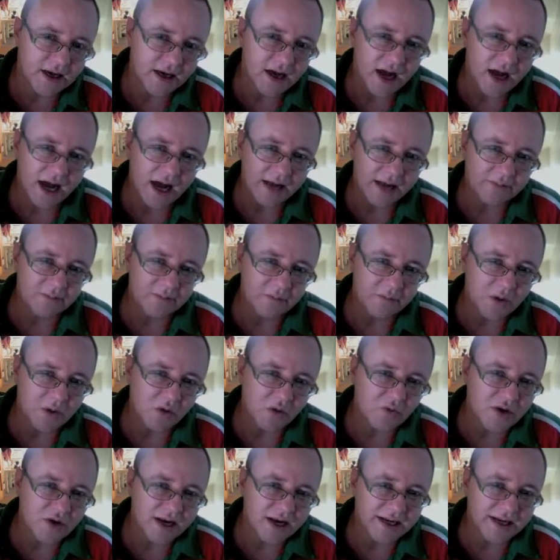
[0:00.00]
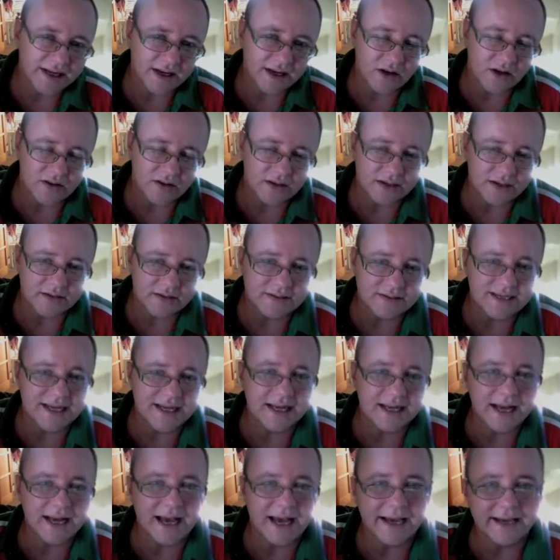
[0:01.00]
And really, I think
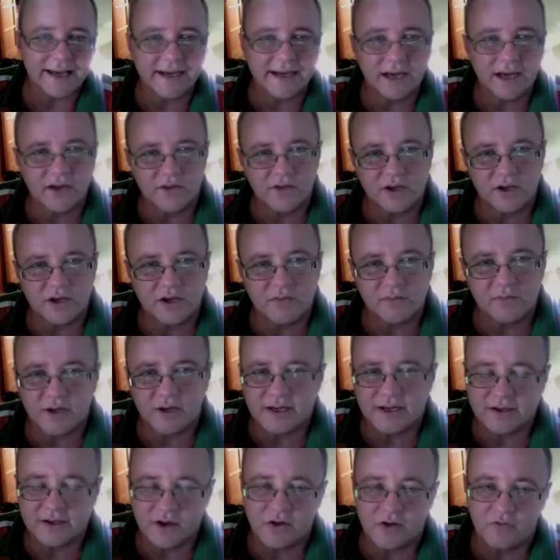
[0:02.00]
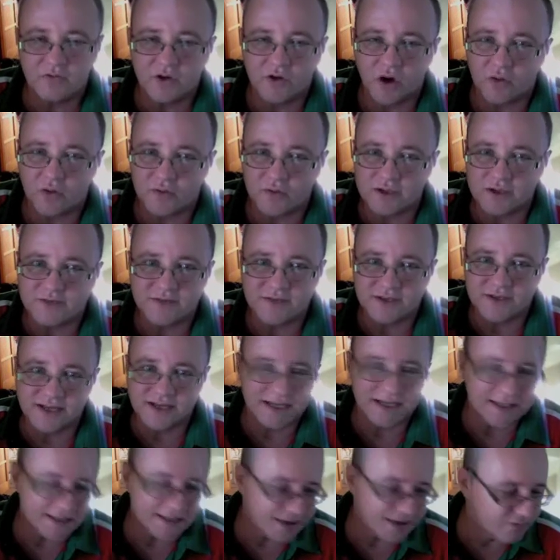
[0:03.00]
TNA are the company that have got this
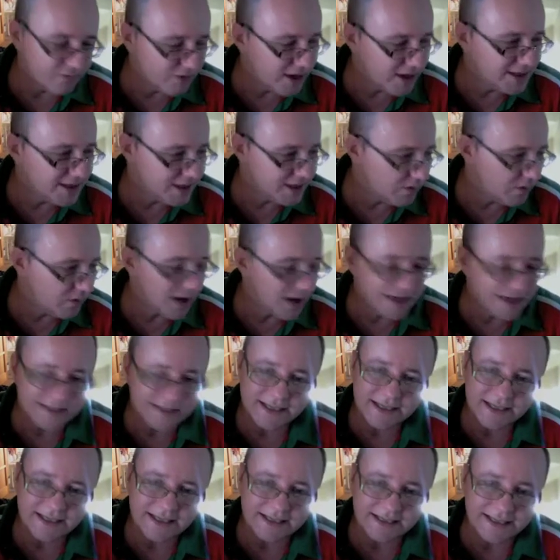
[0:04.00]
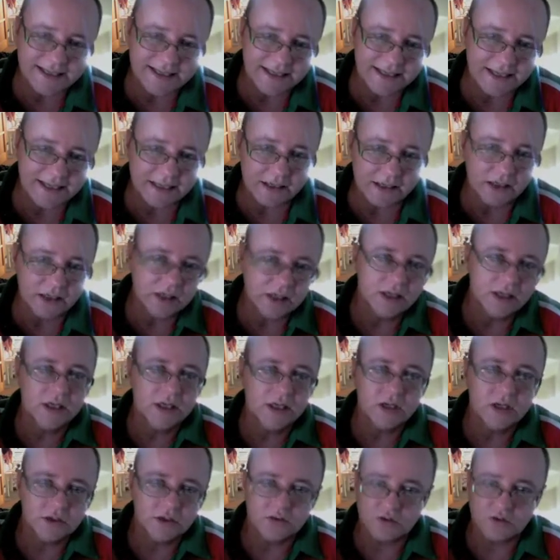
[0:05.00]
facility ready and waiting, sitting,
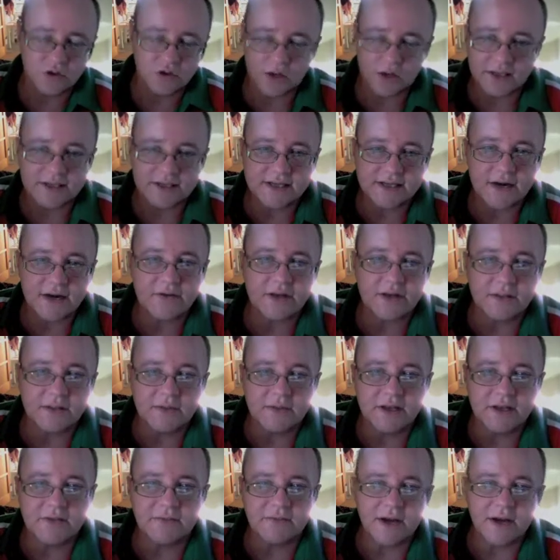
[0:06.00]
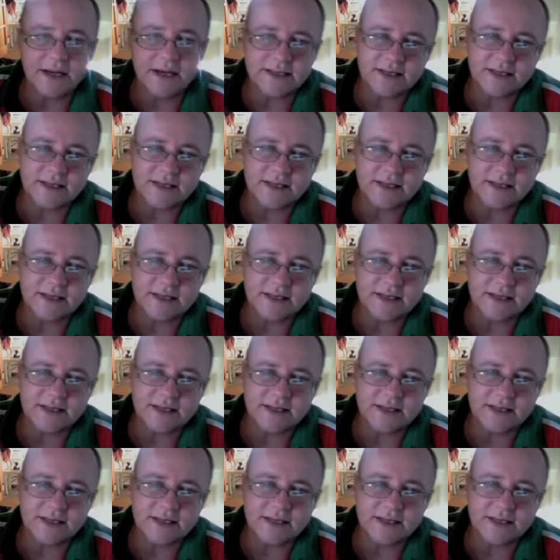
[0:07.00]
sort of like staring them in the face.